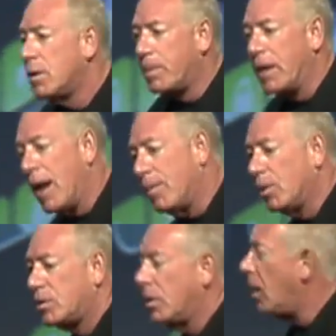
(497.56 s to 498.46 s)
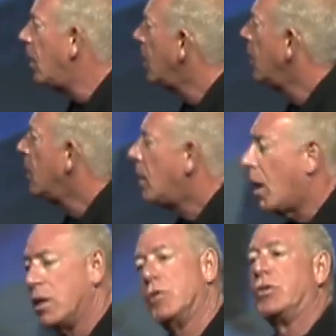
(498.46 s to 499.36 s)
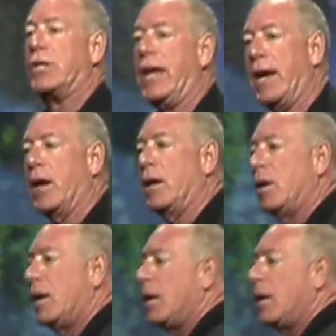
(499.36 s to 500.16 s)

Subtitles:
to be able to understand